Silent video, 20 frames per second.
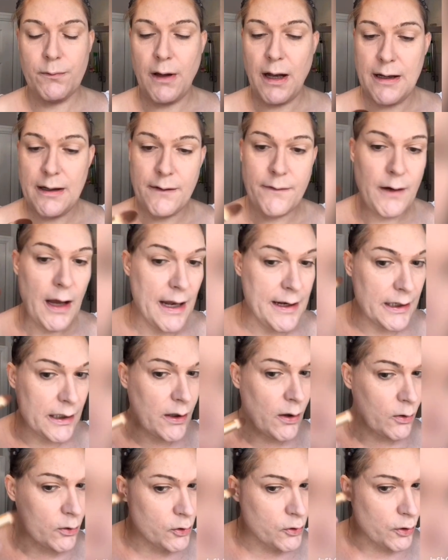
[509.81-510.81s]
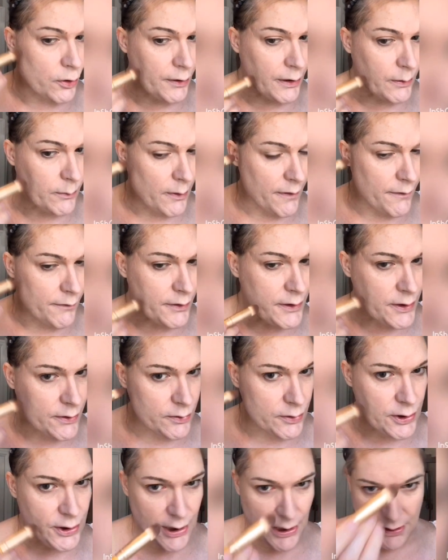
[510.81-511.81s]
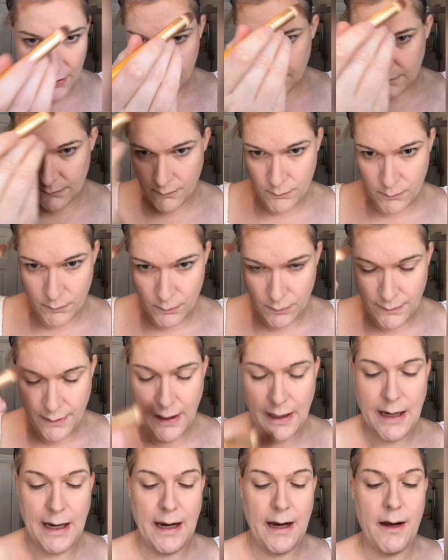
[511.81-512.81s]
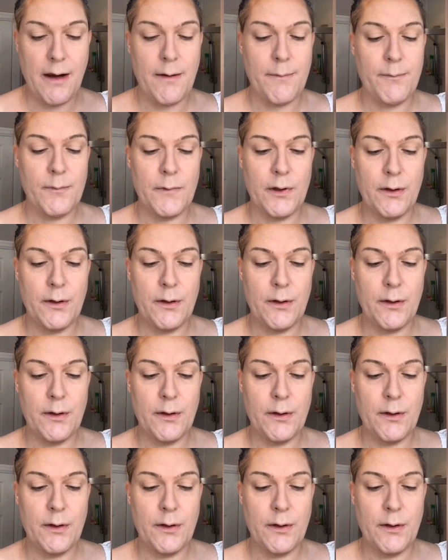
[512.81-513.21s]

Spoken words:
any contouring, whether it's your cheeks or hair,